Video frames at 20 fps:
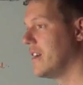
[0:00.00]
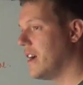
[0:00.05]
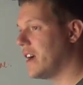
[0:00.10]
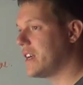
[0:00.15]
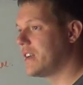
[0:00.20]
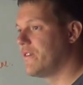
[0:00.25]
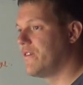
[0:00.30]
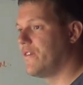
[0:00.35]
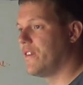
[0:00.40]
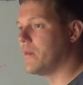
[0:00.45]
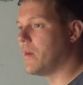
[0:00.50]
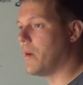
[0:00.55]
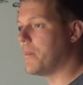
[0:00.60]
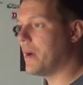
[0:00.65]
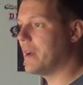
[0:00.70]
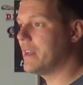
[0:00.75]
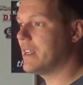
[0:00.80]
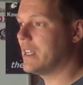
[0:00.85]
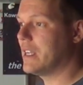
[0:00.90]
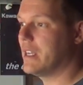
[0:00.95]
I can fill my
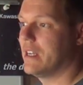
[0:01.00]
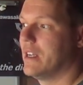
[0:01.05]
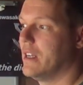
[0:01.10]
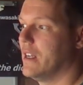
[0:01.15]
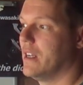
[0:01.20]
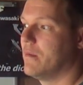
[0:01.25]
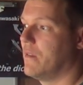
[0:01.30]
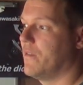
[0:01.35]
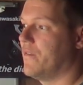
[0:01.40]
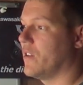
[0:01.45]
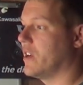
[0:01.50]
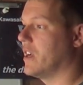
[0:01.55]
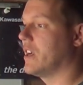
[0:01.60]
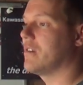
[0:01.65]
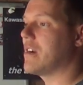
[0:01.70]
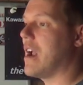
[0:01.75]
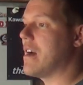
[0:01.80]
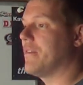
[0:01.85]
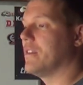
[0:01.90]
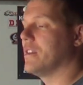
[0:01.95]
bike with fucking
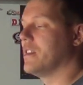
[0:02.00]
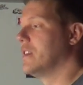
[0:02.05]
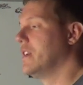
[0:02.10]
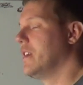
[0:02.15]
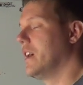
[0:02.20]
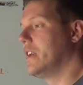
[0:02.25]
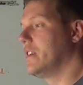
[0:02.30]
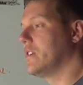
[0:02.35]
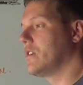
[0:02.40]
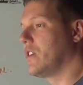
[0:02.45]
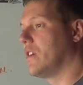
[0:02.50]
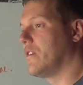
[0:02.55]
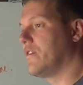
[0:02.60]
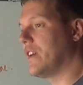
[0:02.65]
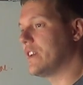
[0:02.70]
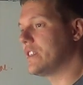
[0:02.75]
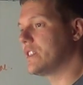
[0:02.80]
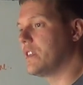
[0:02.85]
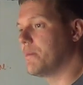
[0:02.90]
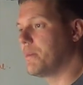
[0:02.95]
gravel and it'll go
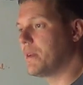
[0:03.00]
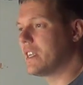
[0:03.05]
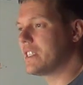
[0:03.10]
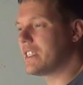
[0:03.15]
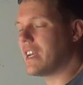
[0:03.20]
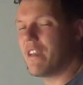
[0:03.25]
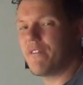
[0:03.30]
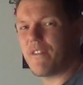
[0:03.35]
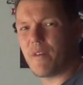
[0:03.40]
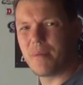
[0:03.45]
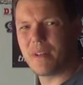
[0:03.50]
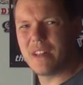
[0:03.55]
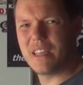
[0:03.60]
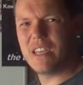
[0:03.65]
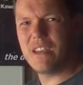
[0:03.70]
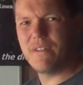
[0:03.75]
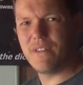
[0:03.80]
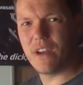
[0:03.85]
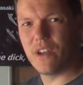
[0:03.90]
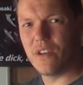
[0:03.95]
faster because if I
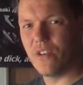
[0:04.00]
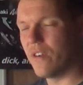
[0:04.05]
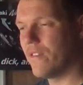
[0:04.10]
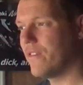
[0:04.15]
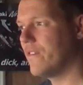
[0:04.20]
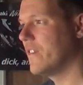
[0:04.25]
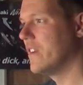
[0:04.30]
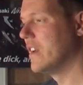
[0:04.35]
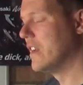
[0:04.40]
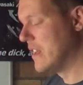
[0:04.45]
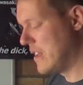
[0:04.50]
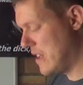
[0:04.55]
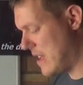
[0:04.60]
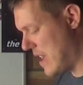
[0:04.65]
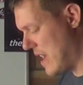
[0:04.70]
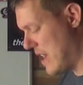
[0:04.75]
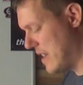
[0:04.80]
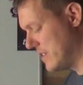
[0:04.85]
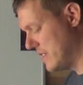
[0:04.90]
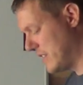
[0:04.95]
believe it enough
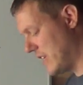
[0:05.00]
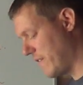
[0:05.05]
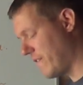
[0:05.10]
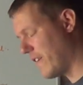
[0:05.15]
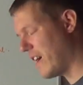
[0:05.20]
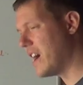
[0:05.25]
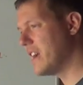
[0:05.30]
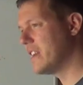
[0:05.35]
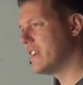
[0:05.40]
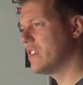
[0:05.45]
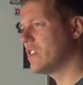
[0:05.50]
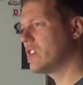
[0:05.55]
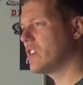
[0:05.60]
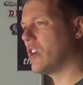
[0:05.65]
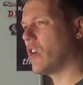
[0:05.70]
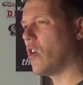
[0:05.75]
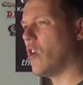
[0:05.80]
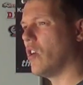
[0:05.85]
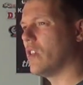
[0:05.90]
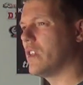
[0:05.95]
and if I
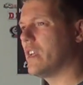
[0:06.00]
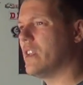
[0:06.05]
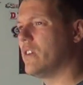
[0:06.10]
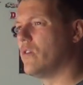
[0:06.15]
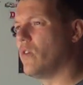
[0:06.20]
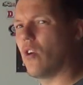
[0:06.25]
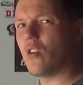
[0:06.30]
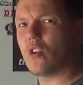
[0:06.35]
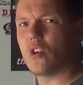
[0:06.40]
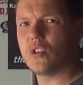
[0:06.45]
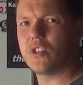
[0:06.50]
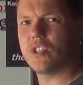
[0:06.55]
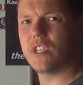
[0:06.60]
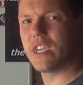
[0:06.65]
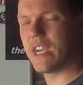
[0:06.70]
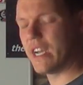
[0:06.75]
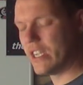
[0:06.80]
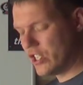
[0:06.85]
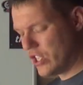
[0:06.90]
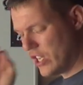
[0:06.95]
call it not
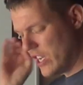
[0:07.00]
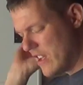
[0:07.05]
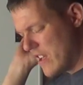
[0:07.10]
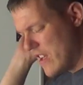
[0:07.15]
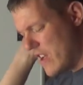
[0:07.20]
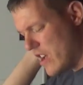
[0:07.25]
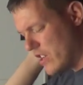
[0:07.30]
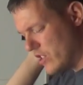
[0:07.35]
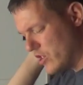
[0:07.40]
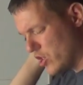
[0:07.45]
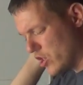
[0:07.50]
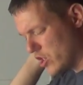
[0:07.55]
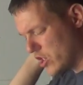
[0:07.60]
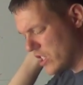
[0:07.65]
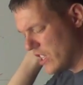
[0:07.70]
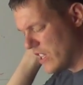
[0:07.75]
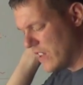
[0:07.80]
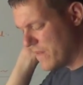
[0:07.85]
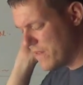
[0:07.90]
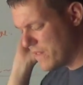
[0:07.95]
cutting edge and
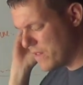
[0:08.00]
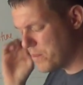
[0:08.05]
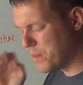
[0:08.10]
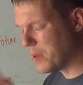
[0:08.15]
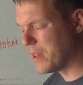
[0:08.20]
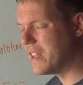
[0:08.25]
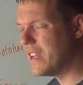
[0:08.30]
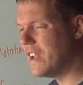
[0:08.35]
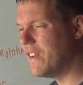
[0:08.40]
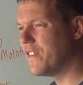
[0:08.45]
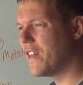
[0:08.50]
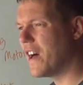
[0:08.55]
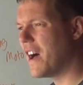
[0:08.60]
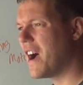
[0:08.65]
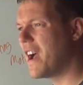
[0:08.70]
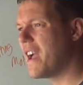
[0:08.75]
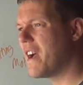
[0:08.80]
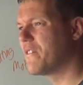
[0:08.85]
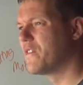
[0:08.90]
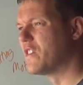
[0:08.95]
just believe that
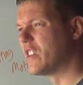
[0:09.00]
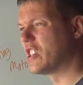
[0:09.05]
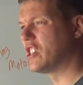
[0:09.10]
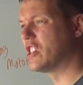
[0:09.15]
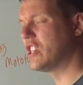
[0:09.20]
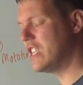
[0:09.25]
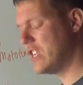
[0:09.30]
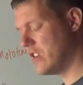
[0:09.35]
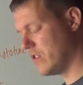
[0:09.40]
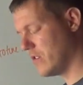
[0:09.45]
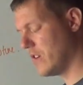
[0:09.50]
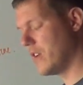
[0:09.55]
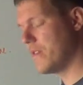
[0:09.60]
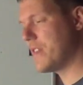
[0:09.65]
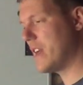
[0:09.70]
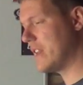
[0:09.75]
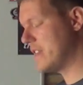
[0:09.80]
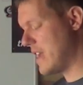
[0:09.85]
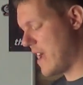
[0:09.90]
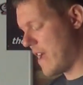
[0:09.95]
I have the secret,
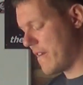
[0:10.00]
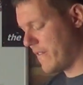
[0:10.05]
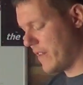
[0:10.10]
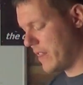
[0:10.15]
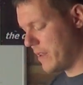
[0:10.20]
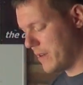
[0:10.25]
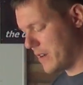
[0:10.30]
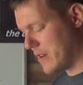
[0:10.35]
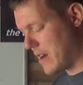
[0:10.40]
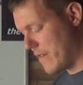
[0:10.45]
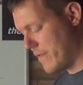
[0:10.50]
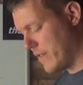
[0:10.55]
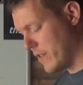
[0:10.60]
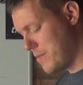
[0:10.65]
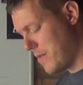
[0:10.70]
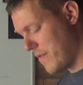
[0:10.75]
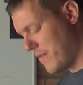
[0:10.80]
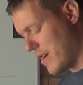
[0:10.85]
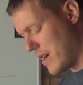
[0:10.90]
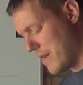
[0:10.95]
then yeah, fill it with gravel,
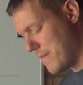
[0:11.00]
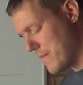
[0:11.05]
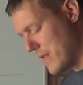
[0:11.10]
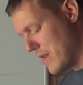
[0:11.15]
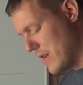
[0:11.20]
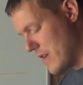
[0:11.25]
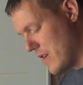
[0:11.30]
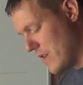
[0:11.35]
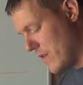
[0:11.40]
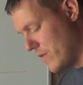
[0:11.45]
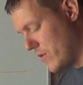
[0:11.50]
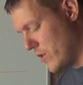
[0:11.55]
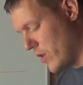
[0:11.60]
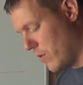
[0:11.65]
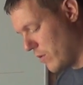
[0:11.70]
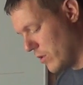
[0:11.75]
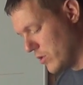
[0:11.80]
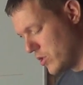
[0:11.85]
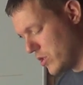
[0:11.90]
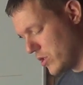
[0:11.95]
it'll be fine.
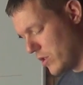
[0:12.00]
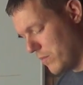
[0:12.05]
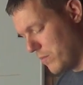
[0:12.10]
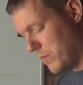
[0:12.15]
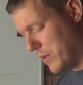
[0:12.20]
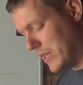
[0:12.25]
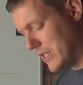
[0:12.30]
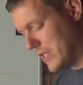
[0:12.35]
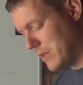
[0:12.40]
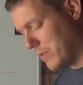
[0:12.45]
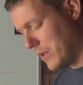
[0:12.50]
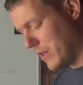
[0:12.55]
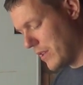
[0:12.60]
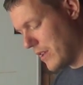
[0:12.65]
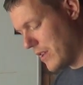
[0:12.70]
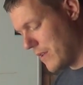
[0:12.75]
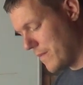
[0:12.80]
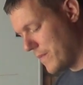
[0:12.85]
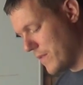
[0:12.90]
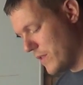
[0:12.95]
No one's unbeatable.
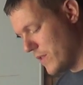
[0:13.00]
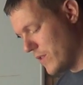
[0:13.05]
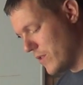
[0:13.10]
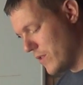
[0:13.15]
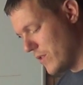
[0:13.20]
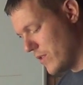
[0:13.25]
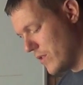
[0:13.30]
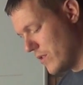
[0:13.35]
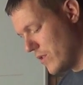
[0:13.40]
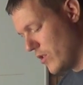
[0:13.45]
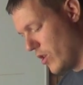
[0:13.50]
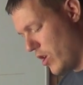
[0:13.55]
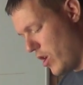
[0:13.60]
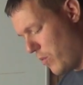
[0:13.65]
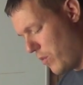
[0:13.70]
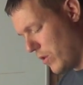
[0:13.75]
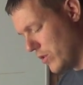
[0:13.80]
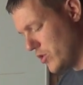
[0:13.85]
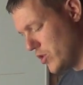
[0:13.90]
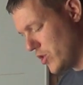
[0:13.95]
No
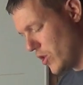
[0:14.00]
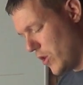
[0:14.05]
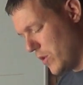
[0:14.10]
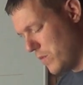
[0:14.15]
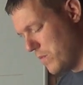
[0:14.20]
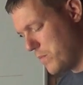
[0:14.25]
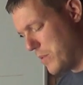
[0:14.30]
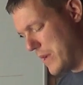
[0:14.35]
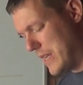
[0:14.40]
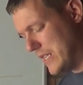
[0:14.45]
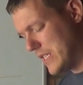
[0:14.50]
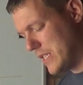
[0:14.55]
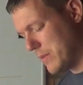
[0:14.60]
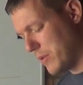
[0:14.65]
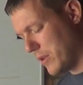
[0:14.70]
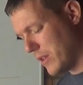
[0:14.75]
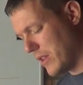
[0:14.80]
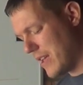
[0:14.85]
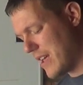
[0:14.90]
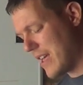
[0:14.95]
one's
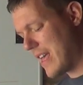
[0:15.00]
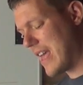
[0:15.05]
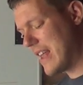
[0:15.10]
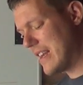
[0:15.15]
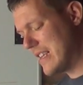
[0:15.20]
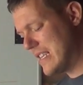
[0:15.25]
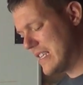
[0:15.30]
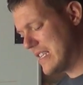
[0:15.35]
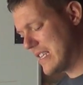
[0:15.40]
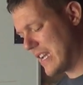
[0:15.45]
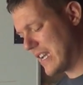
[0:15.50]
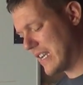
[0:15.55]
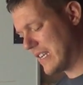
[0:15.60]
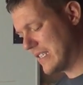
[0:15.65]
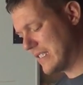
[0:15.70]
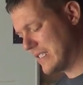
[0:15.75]
unbeatable at anything.